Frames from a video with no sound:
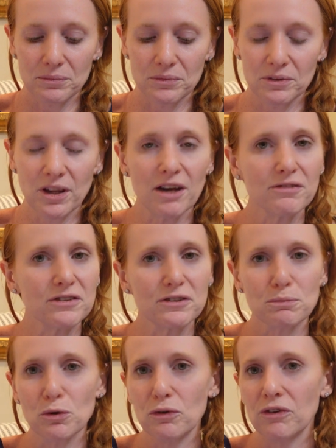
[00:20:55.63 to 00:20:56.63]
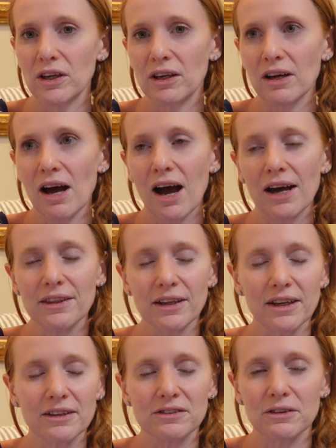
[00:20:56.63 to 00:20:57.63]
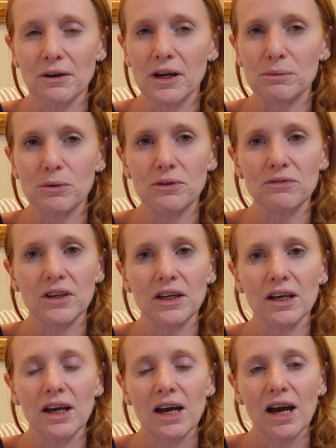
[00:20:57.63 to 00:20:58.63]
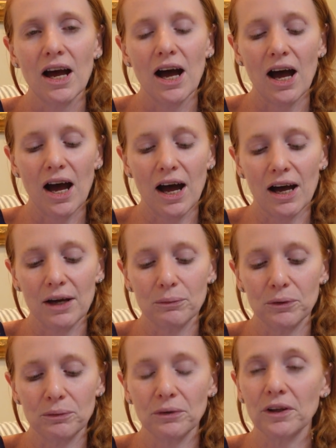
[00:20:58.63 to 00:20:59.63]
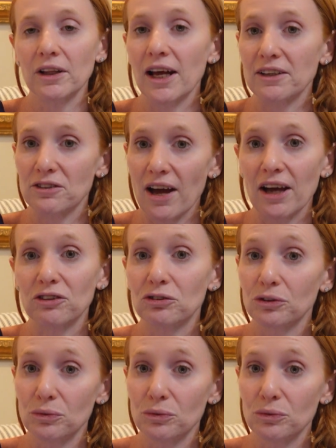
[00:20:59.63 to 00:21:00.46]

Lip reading: Loves this movie. I think it's a great movie. I would really like to actually